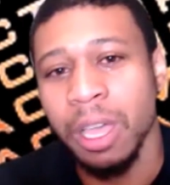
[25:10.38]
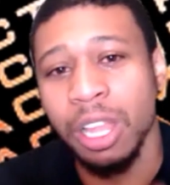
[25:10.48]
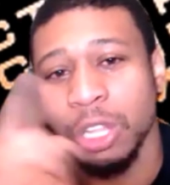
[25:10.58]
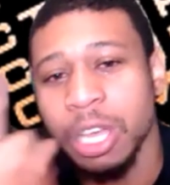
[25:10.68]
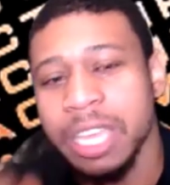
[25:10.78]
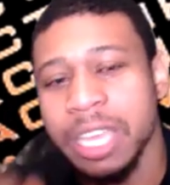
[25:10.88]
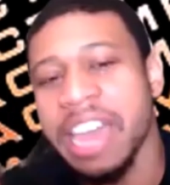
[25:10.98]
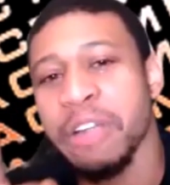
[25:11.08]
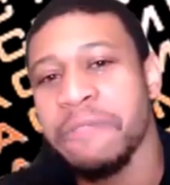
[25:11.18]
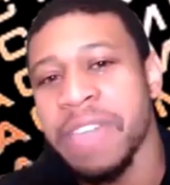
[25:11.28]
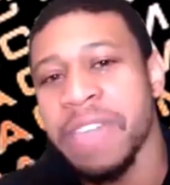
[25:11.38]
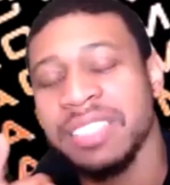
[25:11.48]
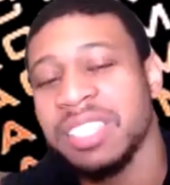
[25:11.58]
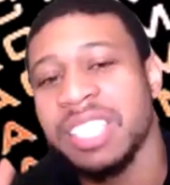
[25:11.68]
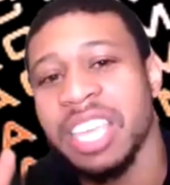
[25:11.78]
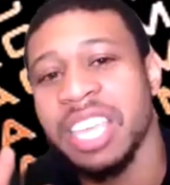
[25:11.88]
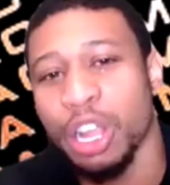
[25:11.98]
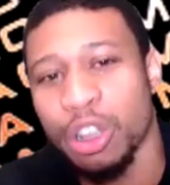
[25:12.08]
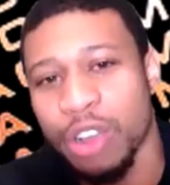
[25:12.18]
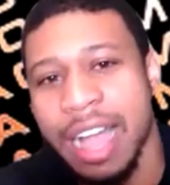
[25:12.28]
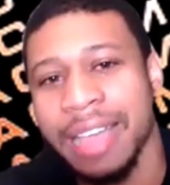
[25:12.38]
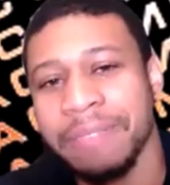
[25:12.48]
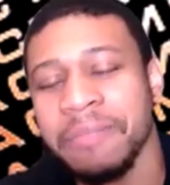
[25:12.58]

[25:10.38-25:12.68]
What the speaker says: looking at her face and seeing her cry.